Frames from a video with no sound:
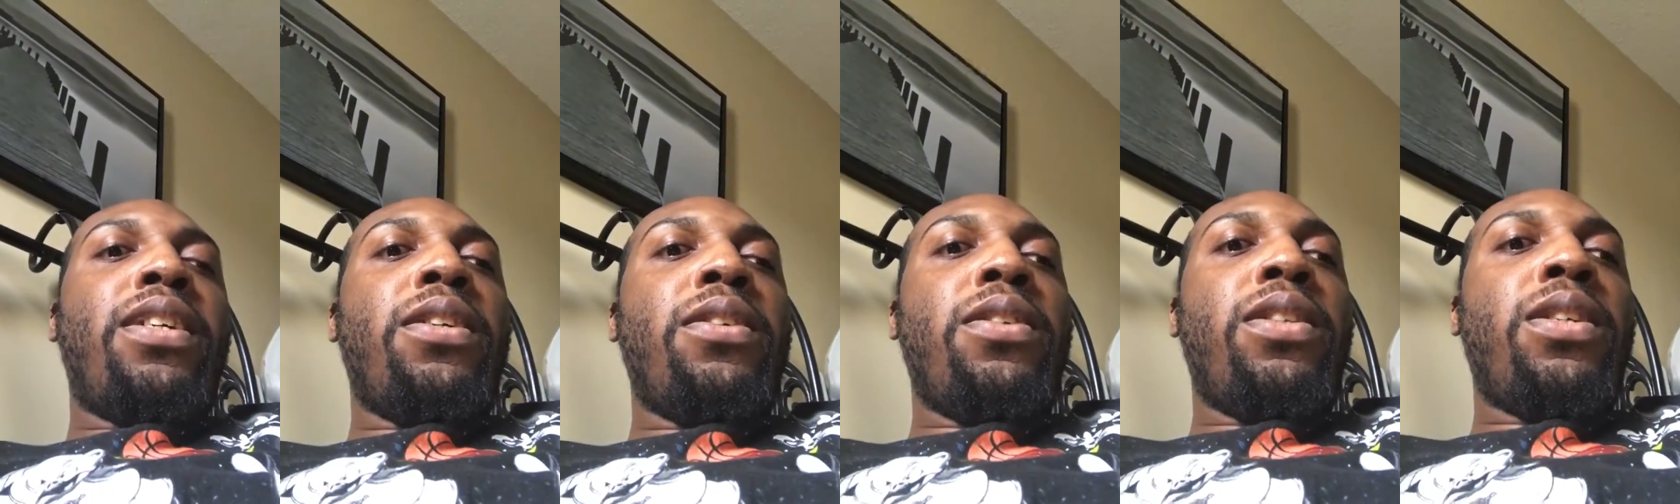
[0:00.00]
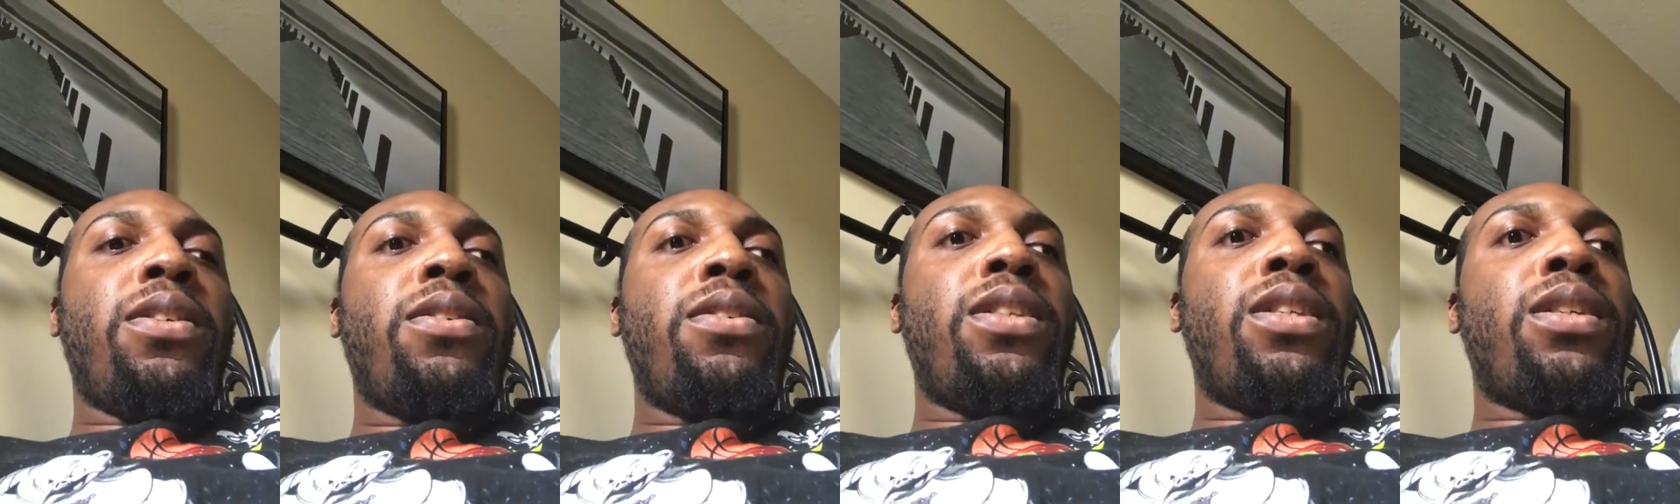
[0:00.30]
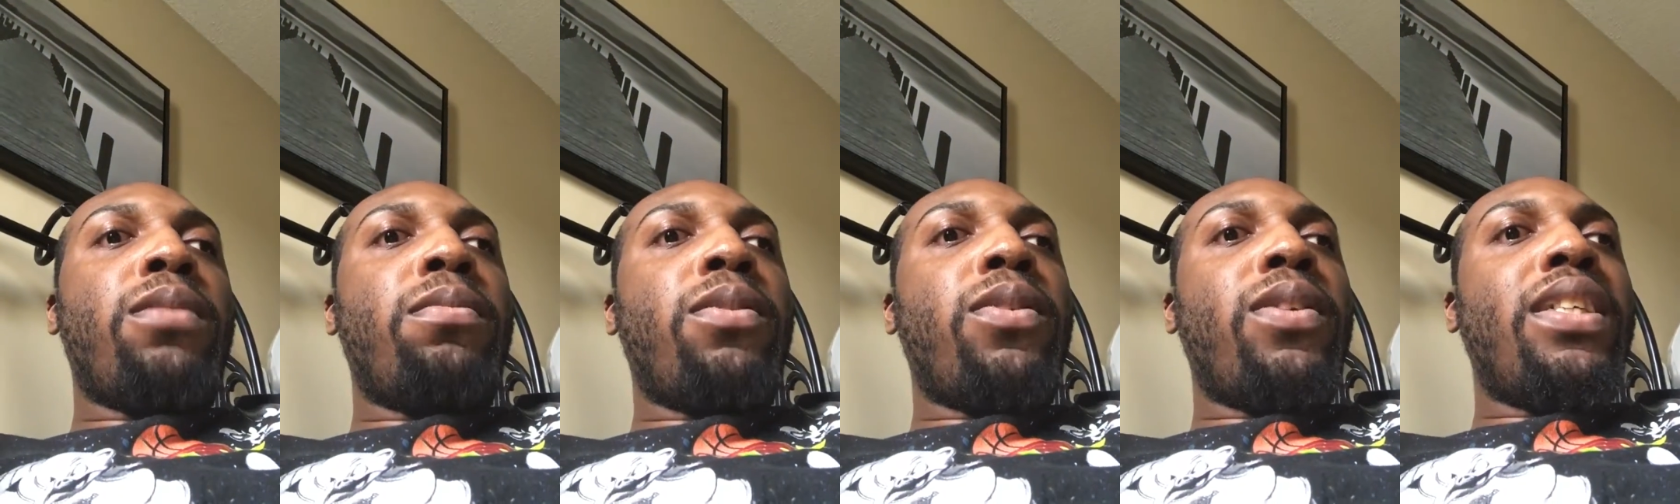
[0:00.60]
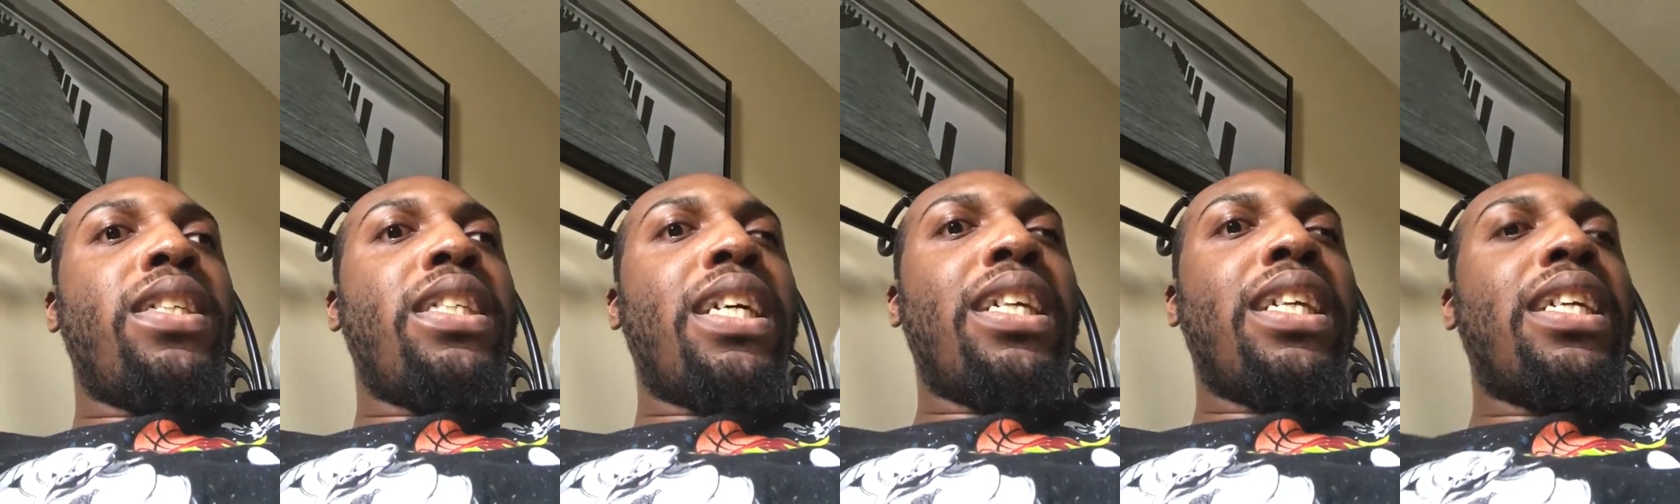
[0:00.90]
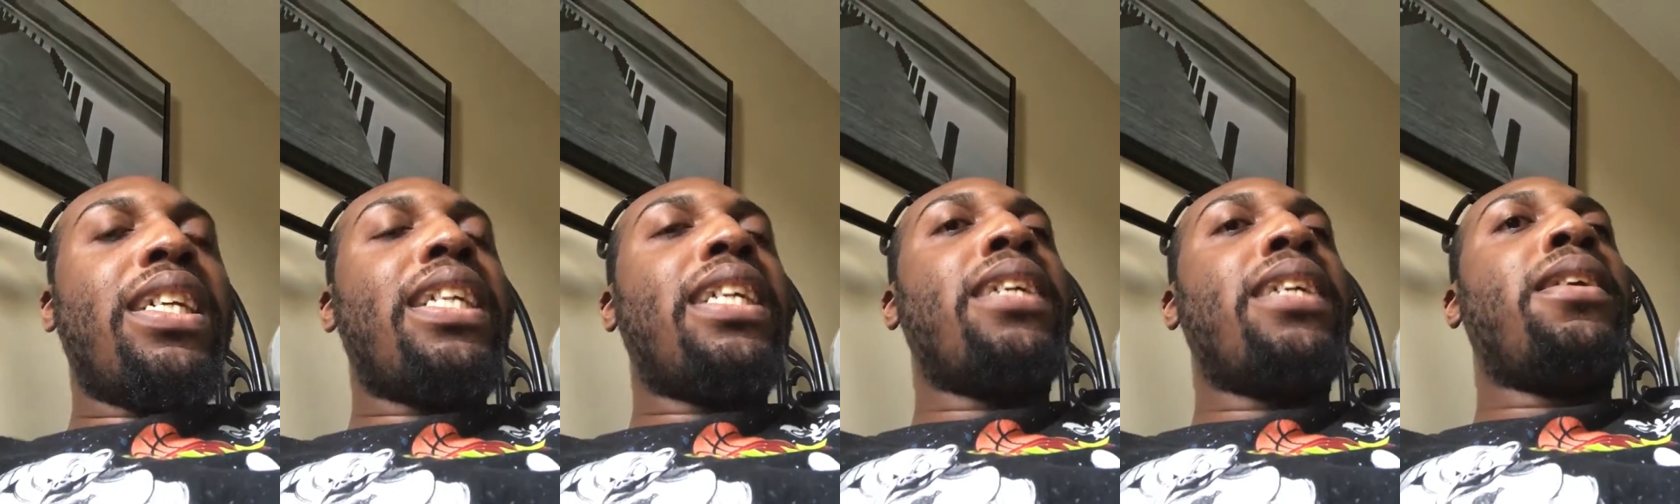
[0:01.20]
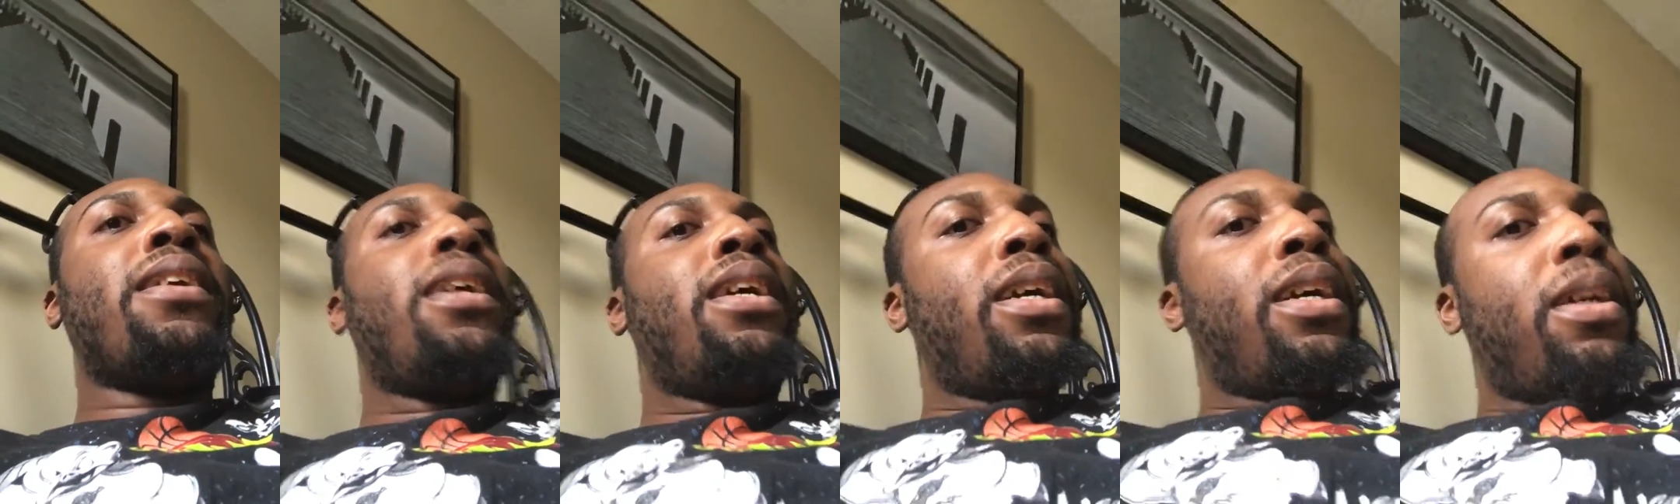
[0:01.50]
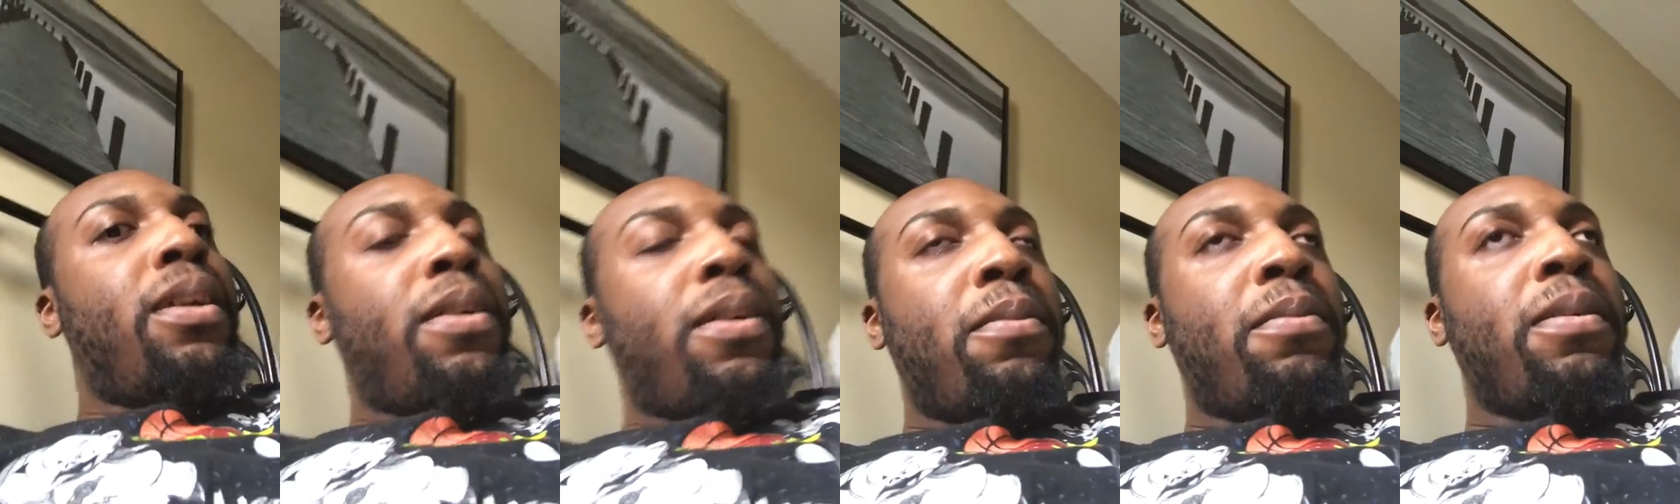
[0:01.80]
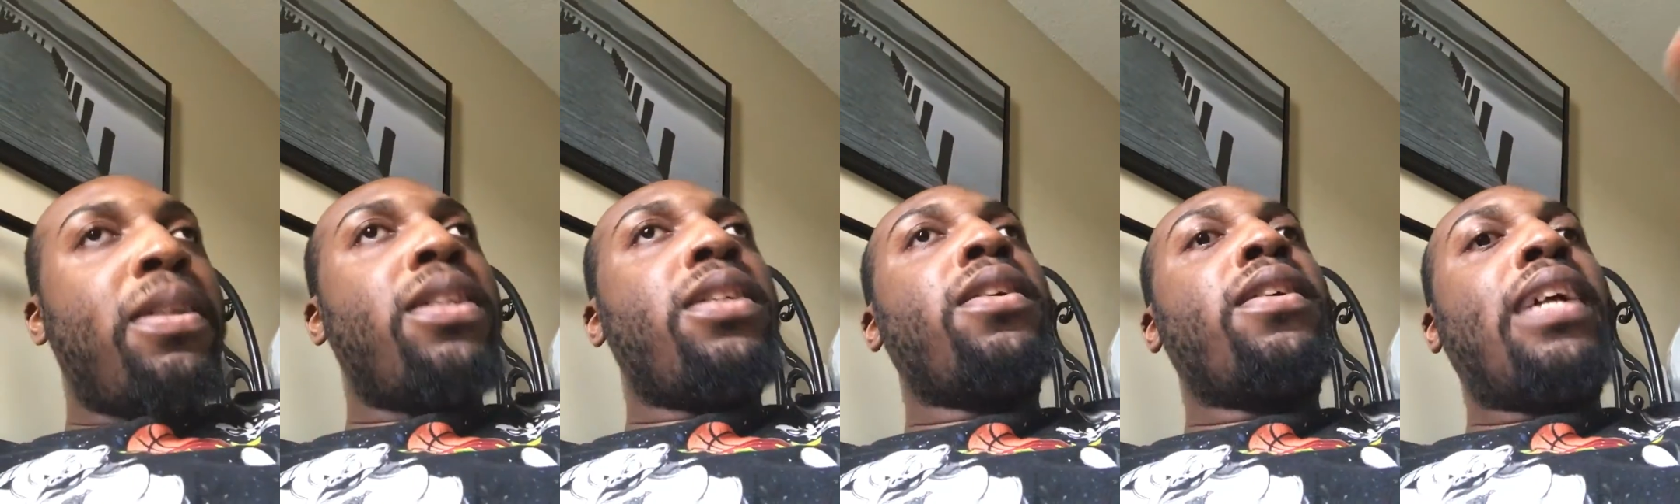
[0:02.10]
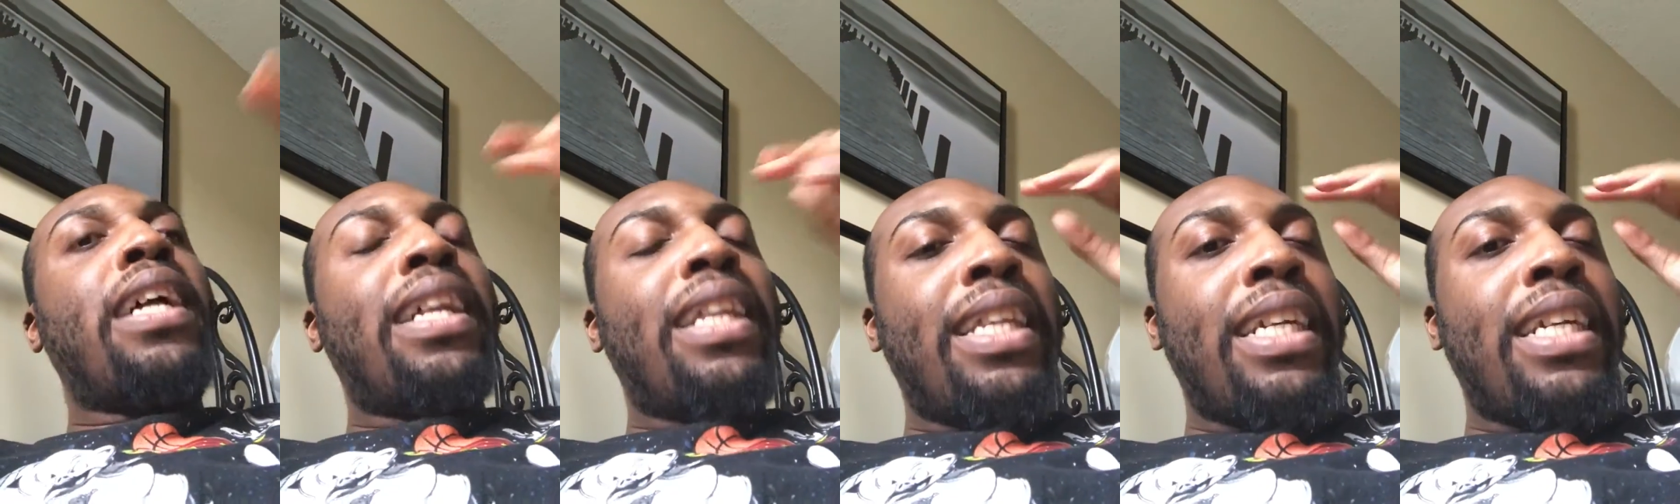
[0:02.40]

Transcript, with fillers: YouTube. It's your boy Jonathan. Make sure I